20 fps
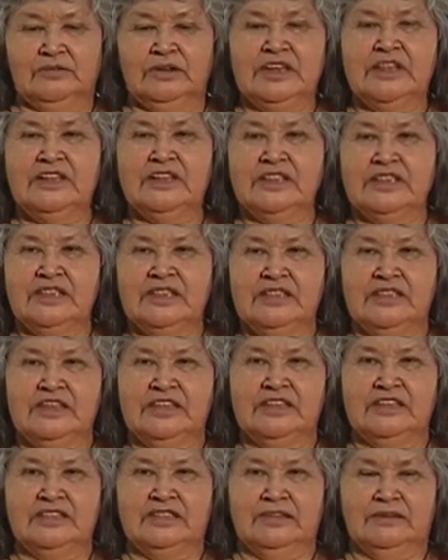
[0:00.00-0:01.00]
If they
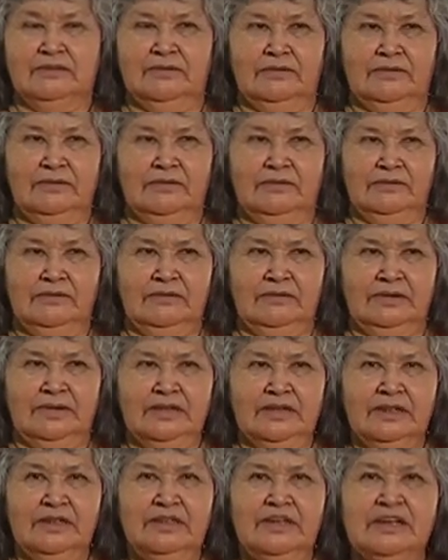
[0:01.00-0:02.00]
come to see you,
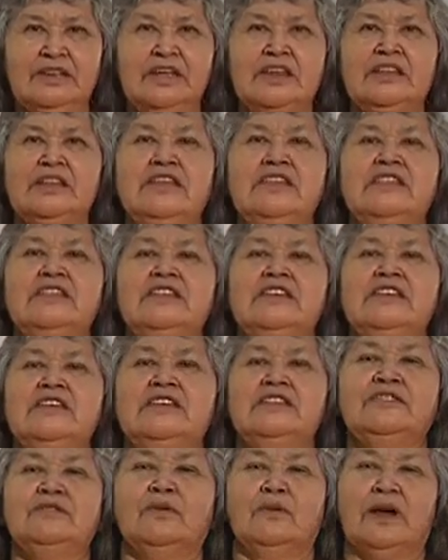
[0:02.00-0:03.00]
you have ways
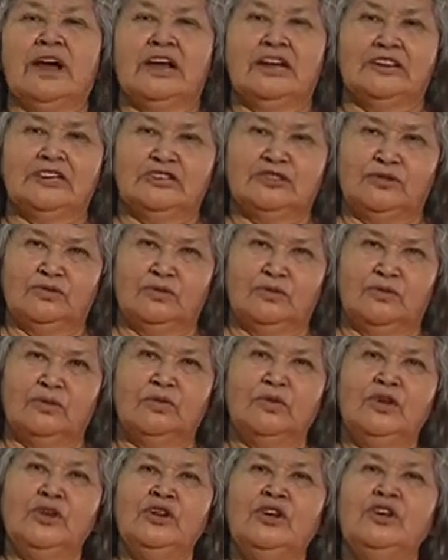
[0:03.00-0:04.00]
to welcome them.
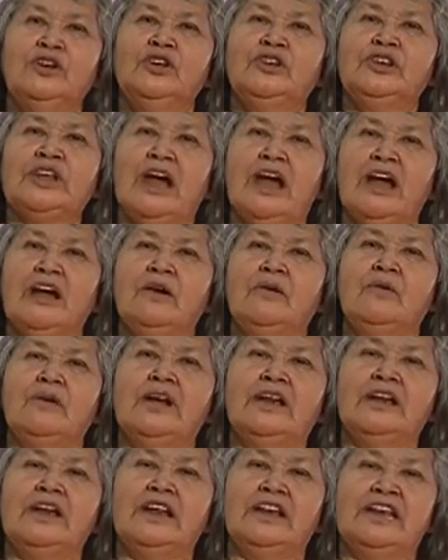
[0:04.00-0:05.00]
No matter what the
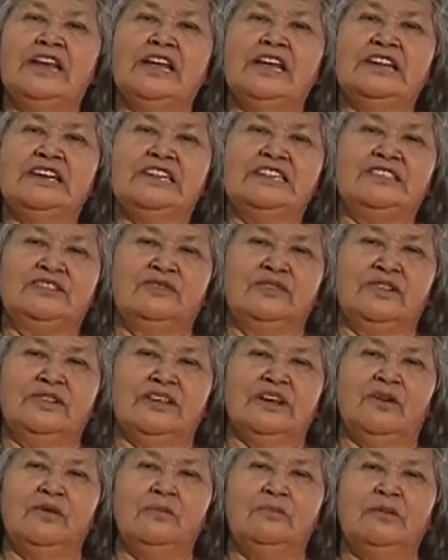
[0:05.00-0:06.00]
event, you
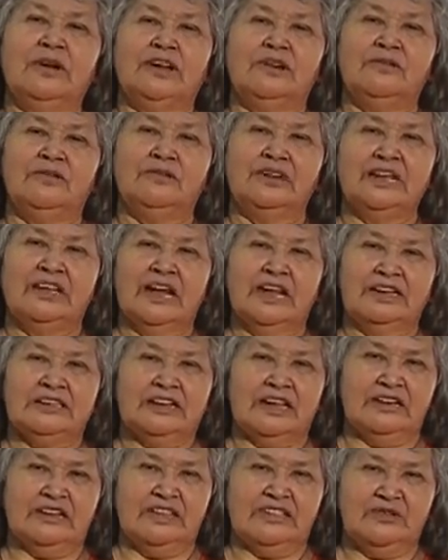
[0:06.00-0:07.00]
have it in you to
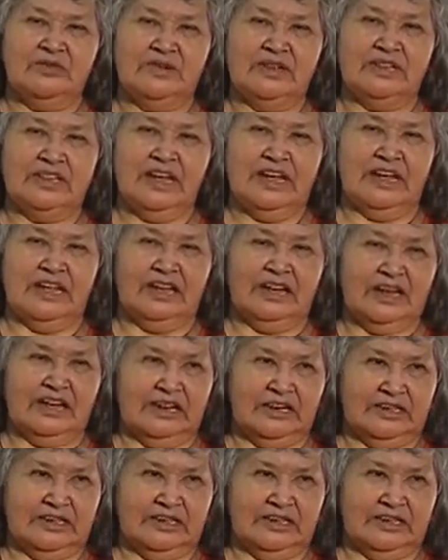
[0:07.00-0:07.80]
show kindness.